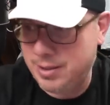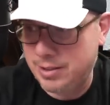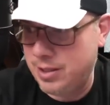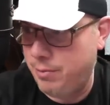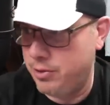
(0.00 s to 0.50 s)

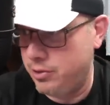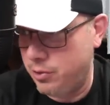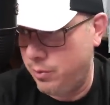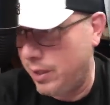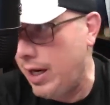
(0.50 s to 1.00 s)
That's not what she's
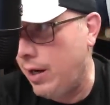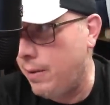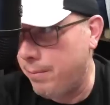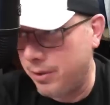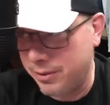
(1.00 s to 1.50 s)
doing
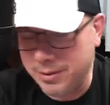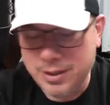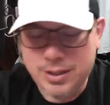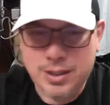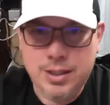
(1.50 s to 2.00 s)
now, but
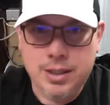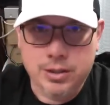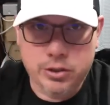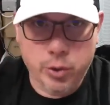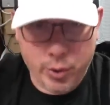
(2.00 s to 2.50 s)

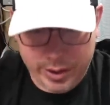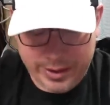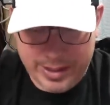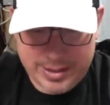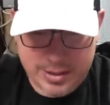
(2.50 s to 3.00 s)
doing
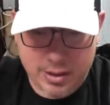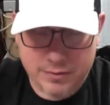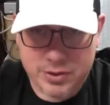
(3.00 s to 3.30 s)
that stuff,